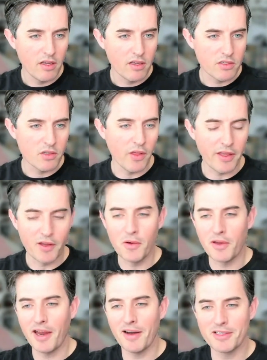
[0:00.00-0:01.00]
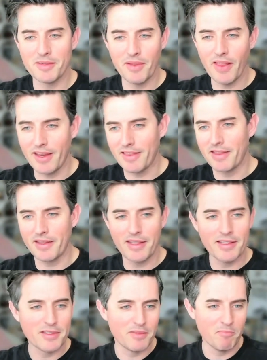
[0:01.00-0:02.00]
So like, who cares? Like the
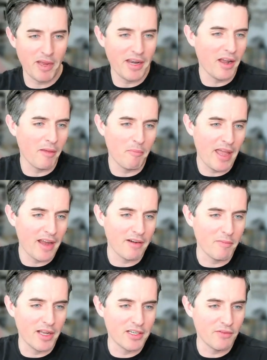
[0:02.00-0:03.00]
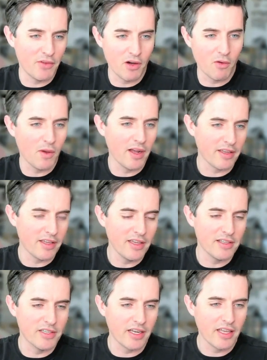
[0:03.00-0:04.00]
kids may not matter much if you don't want
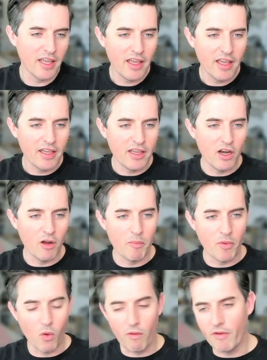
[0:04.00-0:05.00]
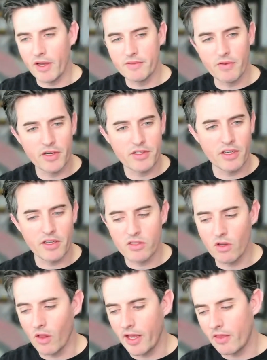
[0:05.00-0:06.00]
kids, like, or vice versa.
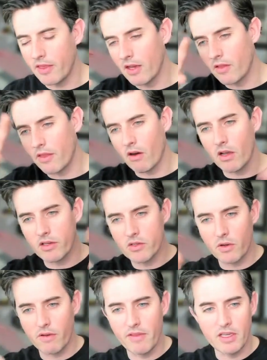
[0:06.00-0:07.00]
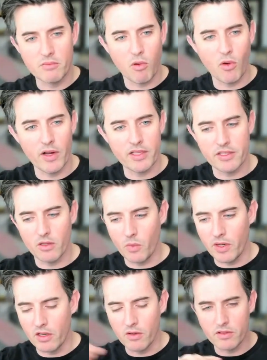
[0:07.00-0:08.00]
So like they're all sort of these points that
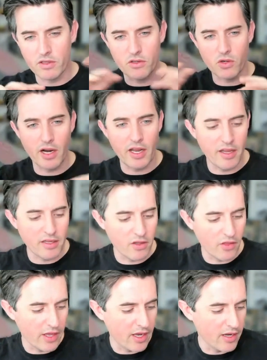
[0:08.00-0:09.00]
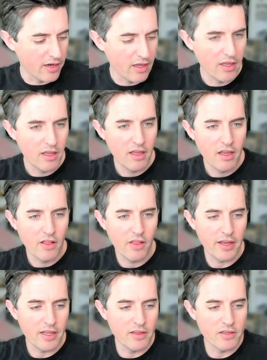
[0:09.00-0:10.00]
we use to triangulate,
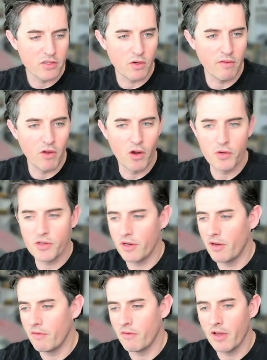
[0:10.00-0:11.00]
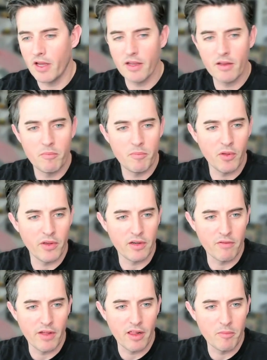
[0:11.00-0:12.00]
like in this sort of ocean of building
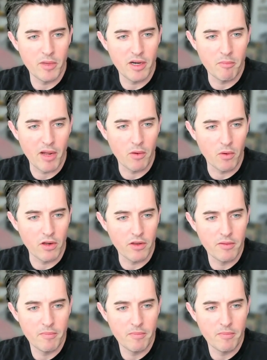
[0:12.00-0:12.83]
development in my world.